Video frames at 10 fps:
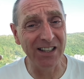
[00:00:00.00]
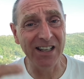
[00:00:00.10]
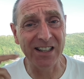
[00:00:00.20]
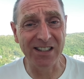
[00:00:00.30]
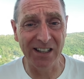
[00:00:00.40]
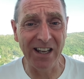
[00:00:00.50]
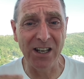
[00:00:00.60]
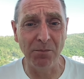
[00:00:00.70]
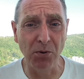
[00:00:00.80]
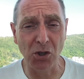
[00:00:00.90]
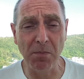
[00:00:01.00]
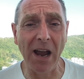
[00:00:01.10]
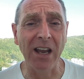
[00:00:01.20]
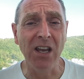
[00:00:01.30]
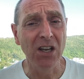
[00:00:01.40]
gets delayed and pushed
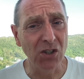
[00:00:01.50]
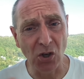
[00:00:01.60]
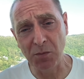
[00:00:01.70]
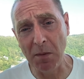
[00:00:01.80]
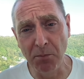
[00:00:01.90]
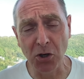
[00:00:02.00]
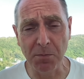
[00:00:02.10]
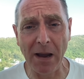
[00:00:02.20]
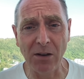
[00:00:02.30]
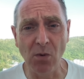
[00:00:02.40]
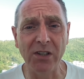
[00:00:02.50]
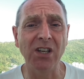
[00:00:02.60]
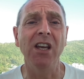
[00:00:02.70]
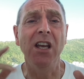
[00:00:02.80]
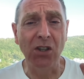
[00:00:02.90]
back. So it's been pushed back once,
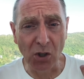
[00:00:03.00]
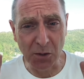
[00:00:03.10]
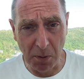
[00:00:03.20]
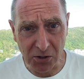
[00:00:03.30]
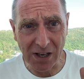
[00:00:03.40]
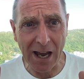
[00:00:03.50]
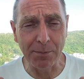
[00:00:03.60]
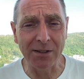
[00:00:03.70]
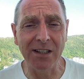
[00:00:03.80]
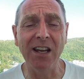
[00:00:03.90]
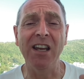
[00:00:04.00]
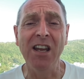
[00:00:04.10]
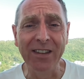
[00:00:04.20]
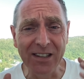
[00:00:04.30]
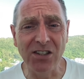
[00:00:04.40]
so it's supposed to happen today.
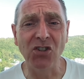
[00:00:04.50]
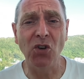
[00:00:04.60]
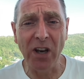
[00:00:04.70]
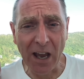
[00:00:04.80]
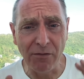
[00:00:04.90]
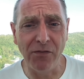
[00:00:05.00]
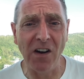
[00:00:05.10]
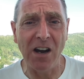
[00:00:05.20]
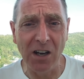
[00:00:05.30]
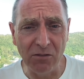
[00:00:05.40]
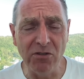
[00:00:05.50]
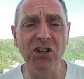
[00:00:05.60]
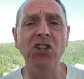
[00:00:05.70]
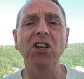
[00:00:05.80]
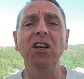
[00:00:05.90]
This is going to have
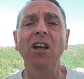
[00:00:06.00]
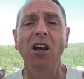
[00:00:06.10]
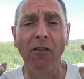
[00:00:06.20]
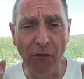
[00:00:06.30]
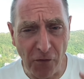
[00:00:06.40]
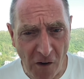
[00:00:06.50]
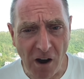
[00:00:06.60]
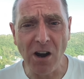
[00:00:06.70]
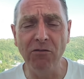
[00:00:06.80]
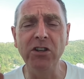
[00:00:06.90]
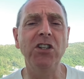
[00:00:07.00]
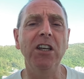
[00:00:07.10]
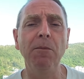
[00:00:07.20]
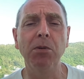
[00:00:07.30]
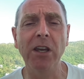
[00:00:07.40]
far-reaching
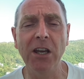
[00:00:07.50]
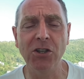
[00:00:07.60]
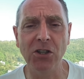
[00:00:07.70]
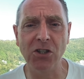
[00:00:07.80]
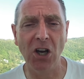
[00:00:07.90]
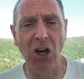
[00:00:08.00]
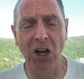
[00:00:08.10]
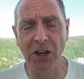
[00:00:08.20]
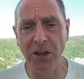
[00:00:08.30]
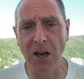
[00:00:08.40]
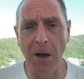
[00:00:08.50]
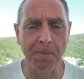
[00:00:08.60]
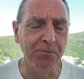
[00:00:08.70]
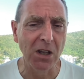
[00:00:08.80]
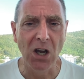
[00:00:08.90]
implications
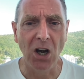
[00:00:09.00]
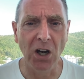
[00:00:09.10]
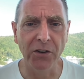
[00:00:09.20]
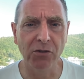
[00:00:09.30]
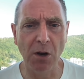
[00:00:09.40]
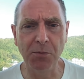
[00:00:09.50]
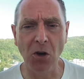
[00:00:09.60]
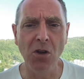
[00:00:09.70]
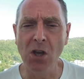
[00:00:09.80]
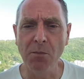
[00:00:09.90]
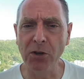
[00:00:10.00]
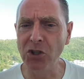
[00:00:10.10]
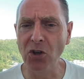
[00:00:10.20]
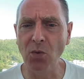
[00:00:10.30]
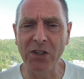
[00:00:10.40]
on crypto. But you
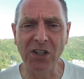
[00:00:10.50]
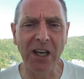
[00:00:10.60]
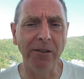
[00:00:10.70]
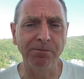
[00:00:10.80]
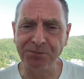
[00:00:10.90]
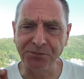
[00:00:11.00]
know, once again,